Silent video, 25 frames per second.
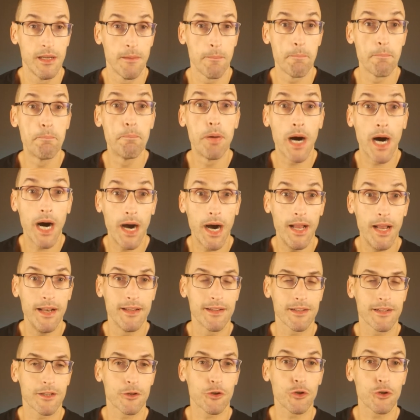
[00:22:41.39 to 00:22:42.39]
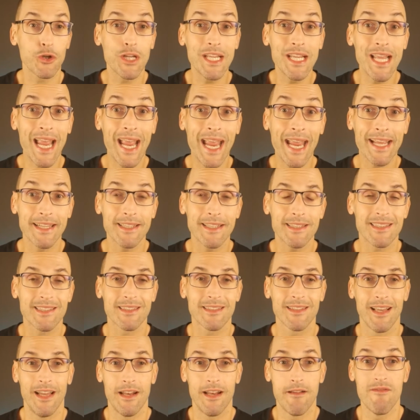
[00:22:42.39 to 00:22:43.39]
but creates
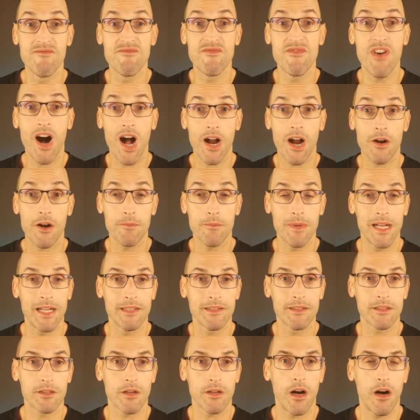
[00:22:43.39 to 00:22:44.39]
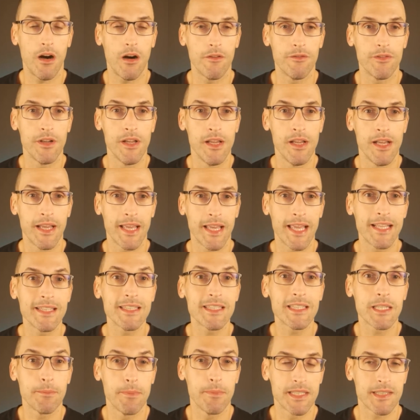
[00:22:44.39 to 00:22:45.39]
an environment of
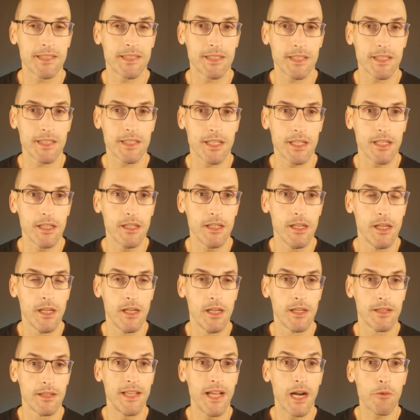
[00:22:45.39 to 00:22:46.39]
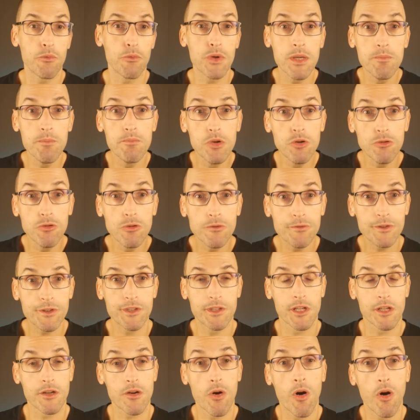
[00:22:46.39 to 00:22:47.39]
intimacy that removes
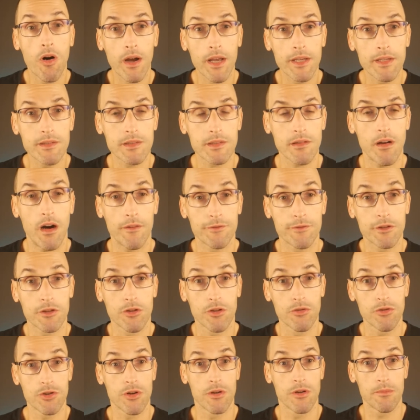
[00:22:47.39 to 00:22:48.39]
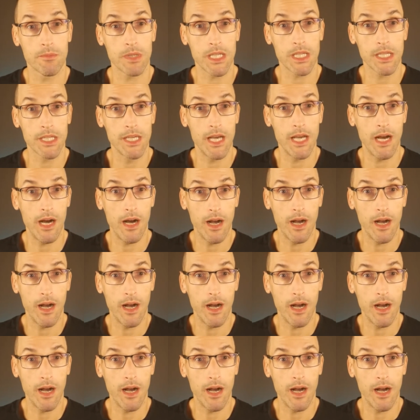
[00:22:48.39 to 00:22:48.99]
the noise of social media